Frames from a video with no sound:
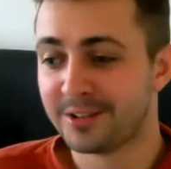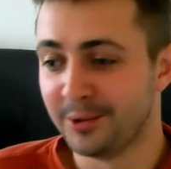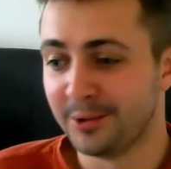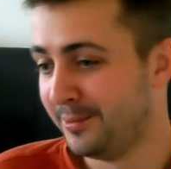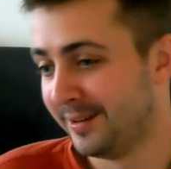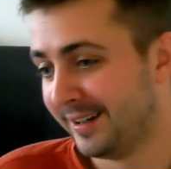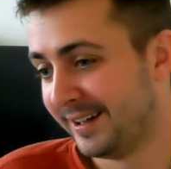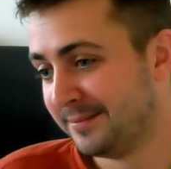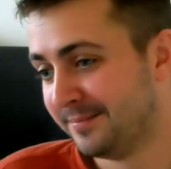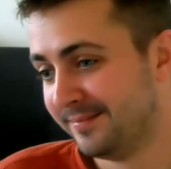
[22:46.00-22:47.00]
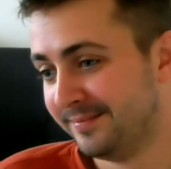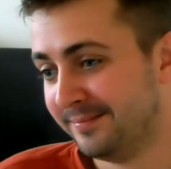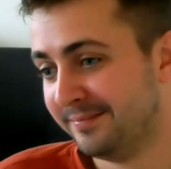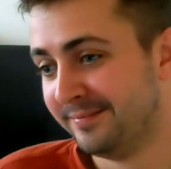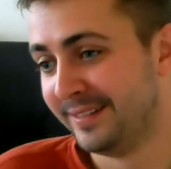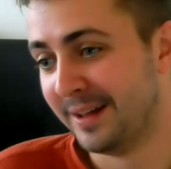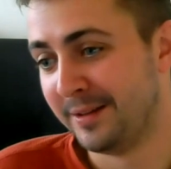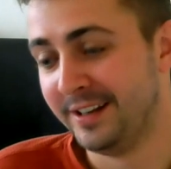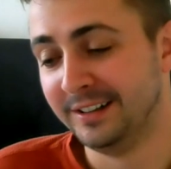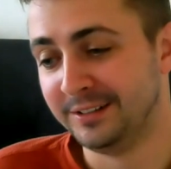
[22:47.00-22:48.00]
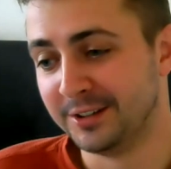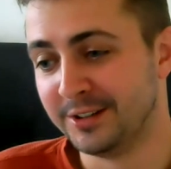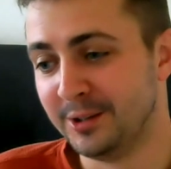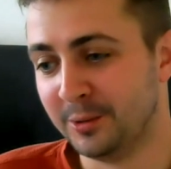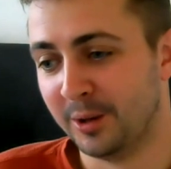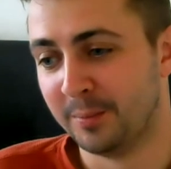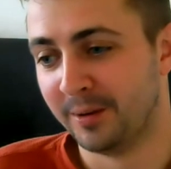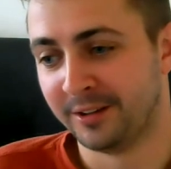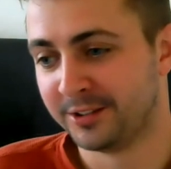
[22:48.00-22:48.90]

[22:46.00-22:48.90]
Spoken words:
who their yield doesn't go up are